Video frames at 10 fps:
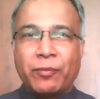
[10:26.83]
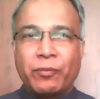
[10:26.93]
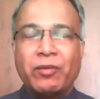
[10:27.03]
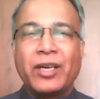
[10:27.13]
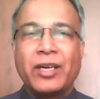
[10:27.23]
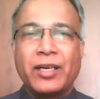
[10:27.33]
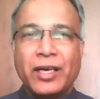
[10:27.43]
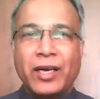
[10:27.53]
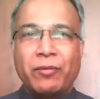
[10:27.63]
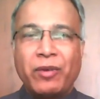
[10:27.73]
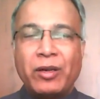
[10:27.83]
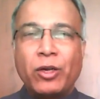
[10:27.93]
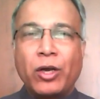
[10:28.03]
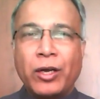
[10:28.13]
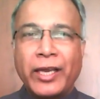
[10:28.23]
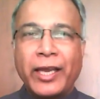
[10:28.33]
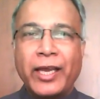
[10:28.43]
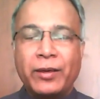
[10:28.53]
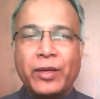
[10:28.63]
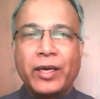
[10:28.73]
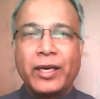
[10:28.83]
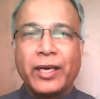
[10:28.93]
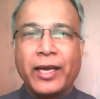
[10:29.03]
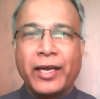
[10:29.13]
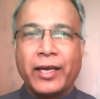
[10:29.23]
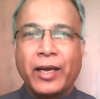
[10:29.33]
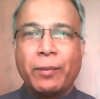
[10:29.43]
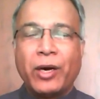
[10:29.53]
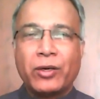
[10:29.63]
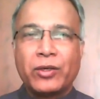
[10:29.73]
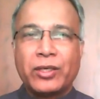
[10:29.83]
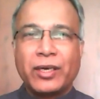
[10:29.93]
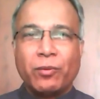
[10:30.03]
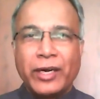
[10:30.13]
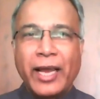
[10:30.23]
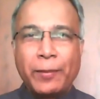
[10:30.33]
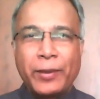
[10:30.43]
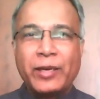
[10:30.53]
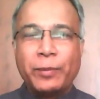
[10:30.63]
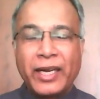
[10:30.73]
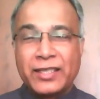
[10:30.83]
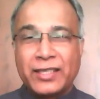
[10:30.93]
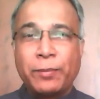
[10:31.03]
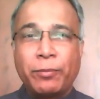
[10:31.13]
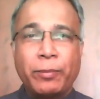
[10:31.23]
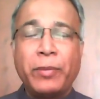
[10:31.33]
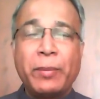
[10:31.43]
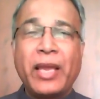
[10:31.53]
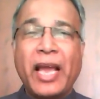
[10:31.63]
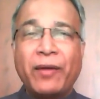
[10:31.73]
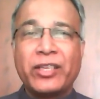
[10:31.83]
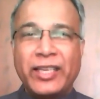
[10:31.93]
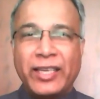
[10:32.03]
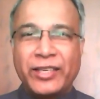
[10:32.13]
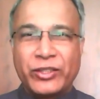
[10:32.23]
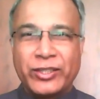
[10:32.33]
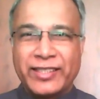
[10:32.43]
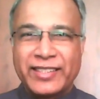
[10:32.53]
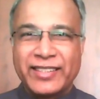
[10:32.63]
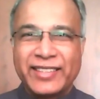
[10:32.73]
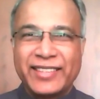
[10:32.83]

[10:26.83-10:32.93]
We'll talk again about what happened in Pakistan maybe after the elections.